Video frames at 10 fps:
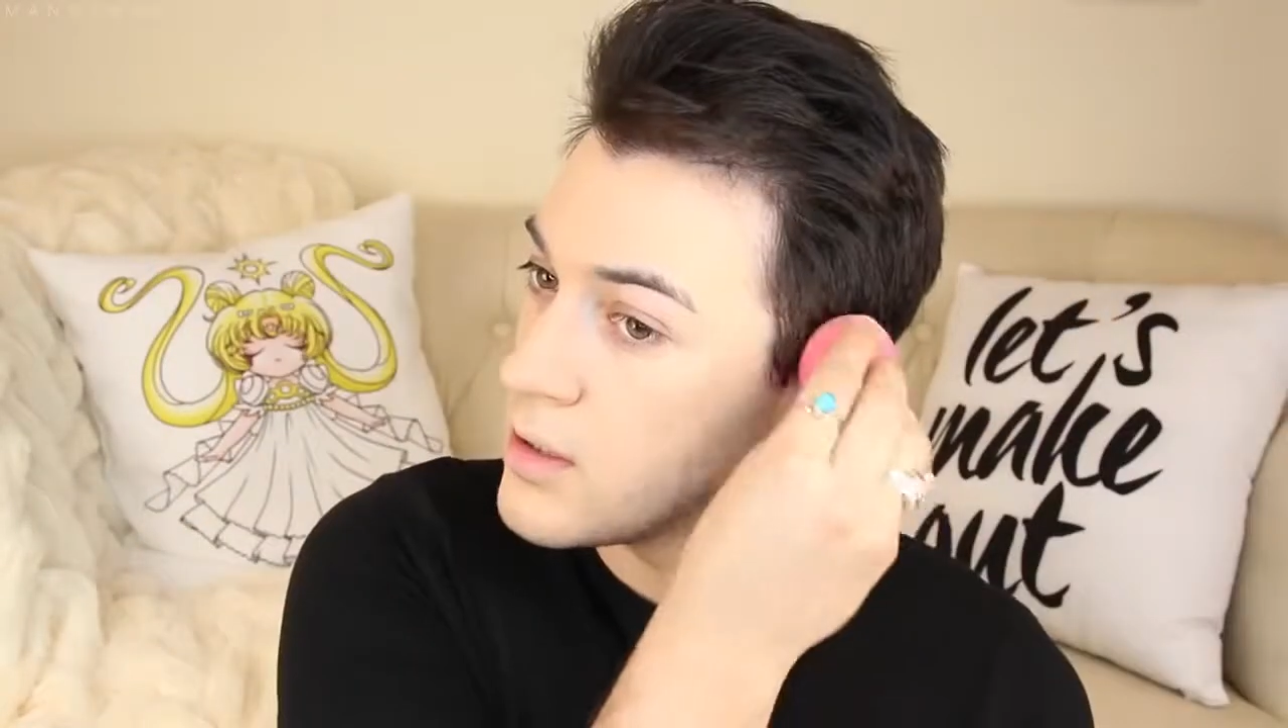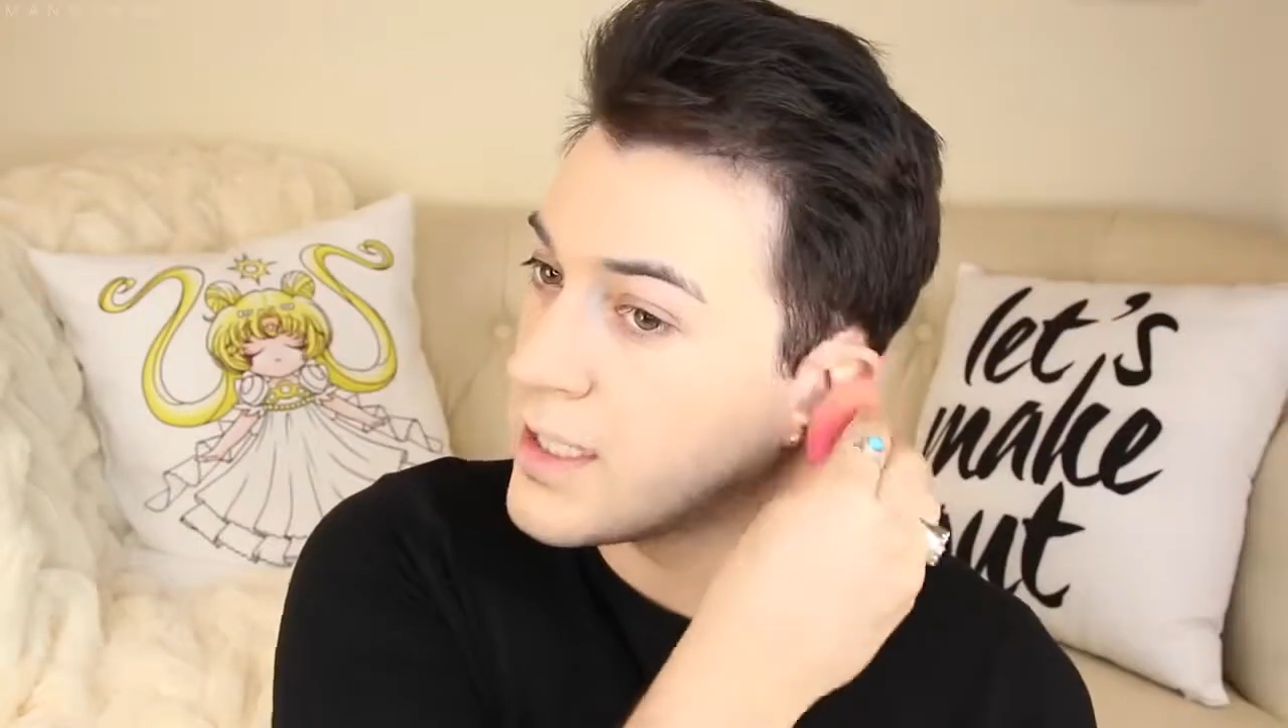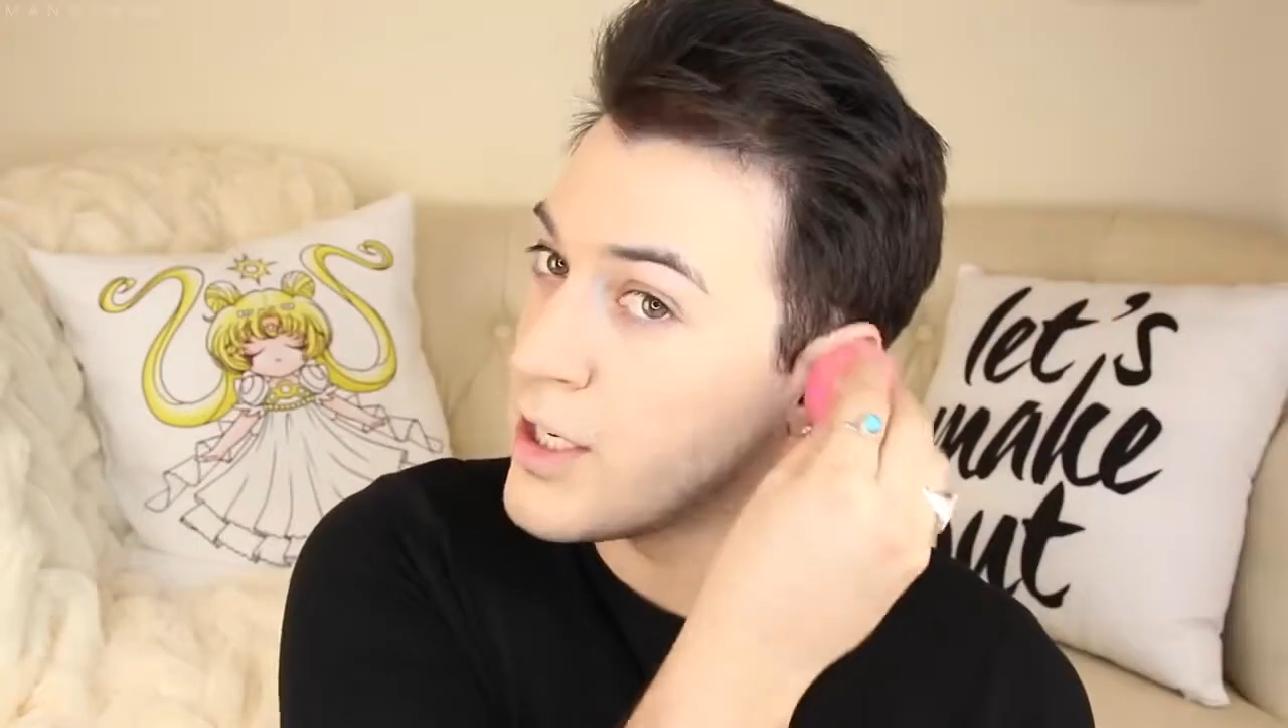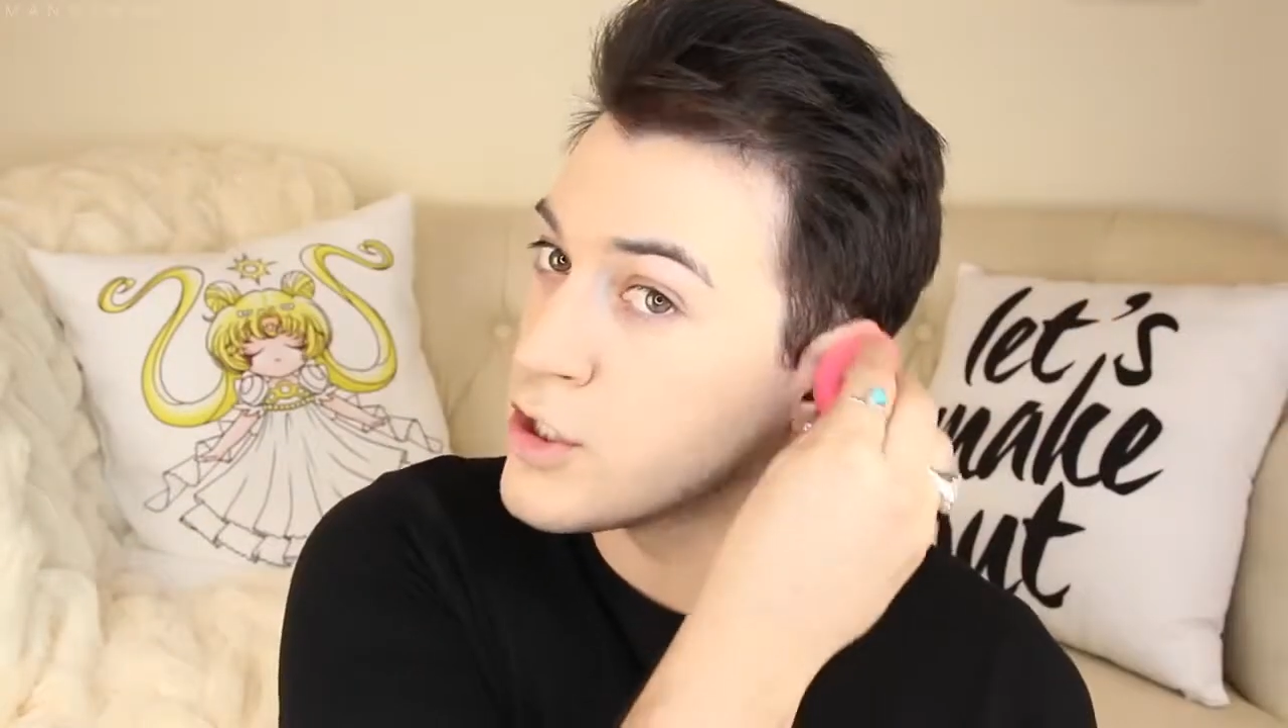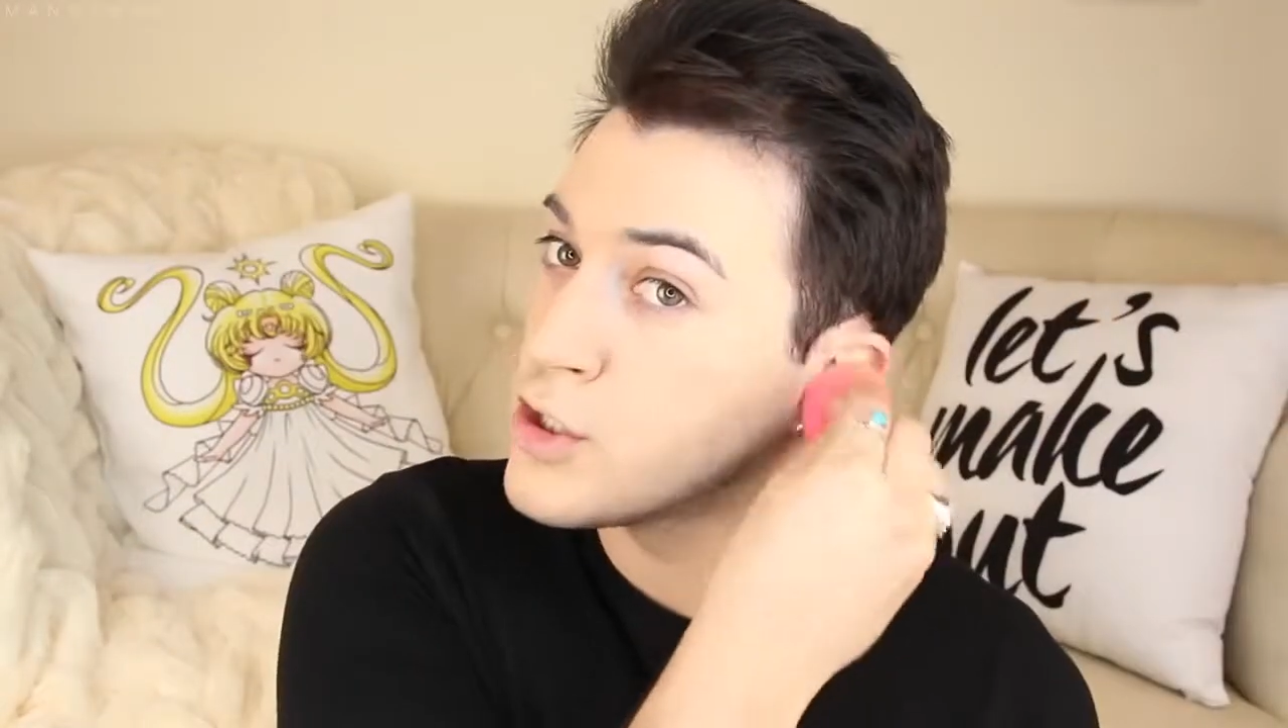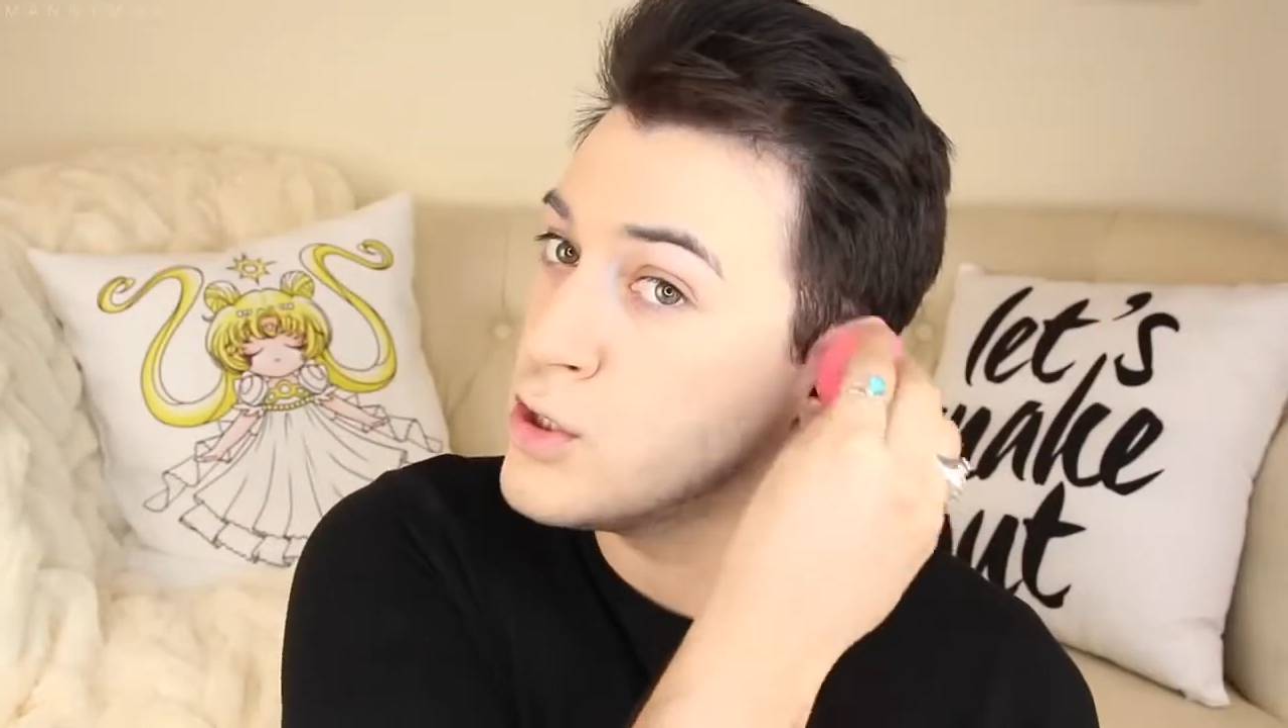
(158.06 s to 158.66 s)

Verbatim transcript: on the ears